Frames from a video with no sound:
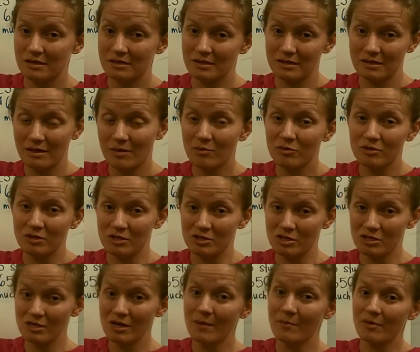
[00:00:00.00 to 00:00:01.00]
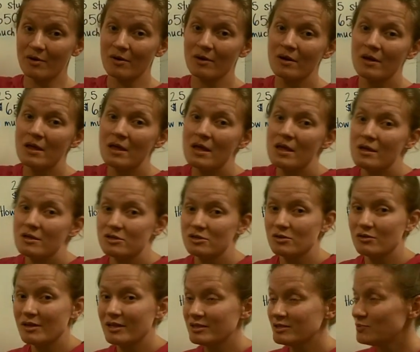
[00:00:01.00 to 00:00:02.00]
is a double-digit number.
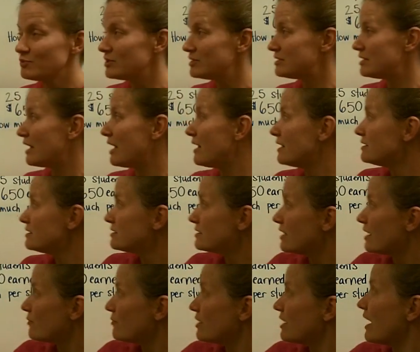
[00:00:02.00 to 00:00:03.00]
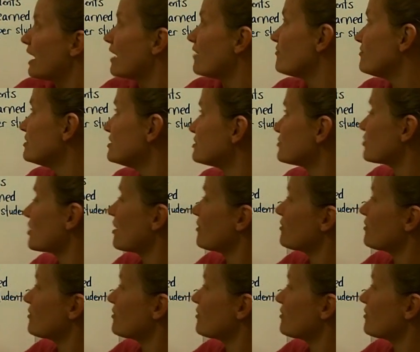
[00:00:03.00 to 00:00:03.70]
So let's pretend that we have this